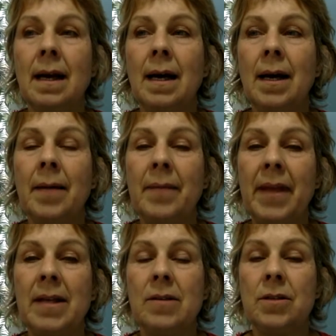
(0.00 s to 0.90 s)
um, that
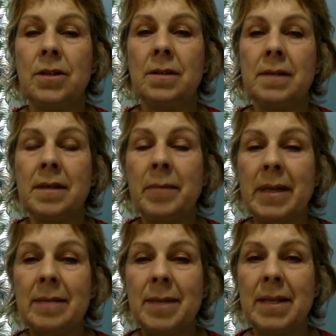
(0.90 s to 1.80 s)
you could use in a
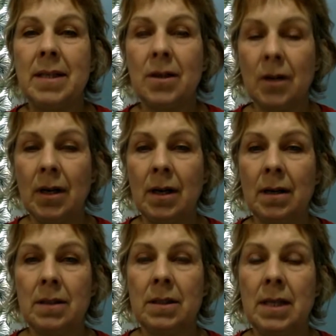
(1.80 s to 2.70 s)
mixed media
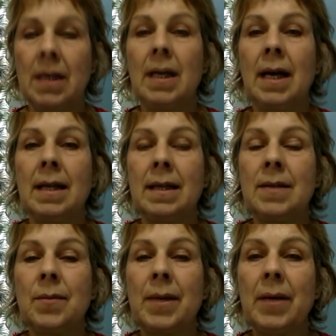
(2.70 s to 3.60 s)
collage and
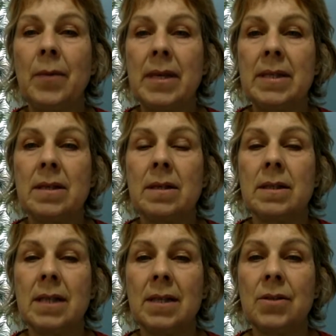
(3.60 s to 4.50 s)
this week we're
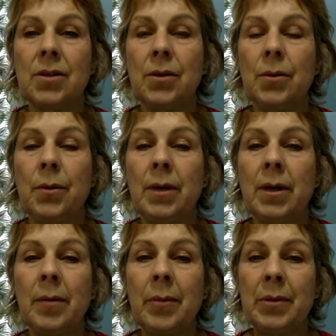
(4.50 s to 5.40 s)
starting to
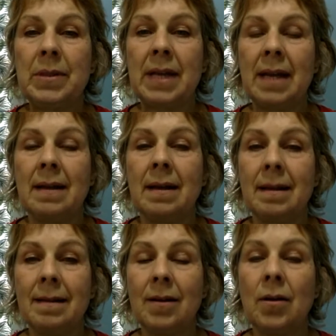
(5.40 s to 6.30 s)
put together
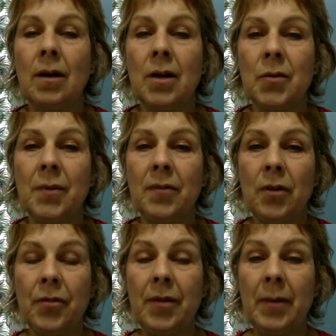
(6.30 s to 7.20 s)
the collage. We've
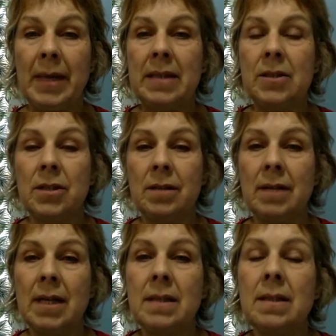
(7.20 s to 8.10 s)
got three weeks to do
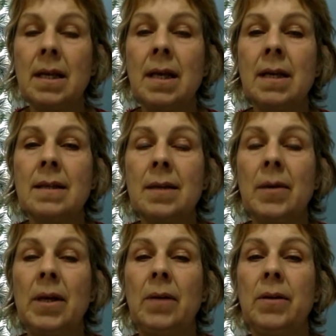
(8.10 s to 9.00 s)
this so we're
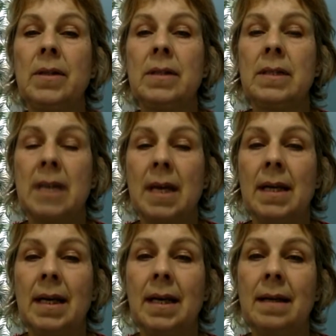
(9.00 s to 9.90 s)
going to look at
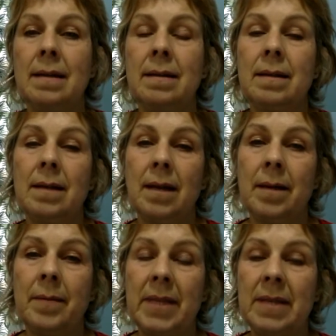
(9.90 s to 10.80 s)
designing it
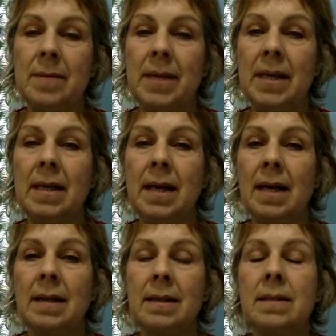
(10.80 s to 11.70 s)
um, this week
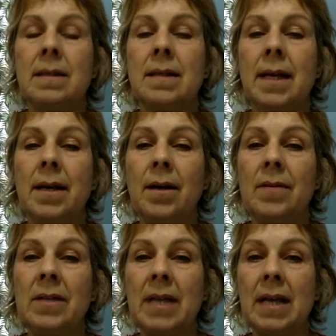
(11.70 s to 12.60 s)
and then
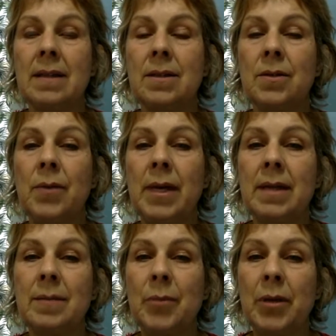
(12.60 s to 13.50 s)
over the next two
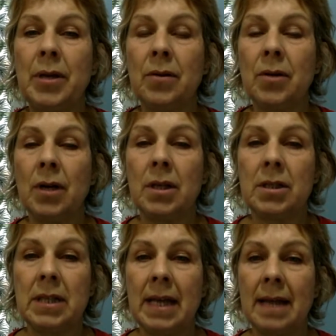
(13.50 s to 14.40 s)
weeks putting your
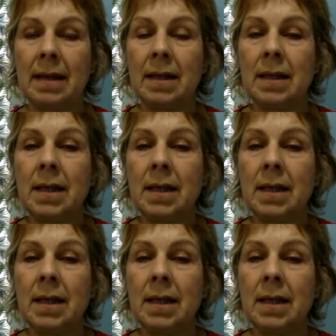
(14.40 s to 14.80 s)
collage together.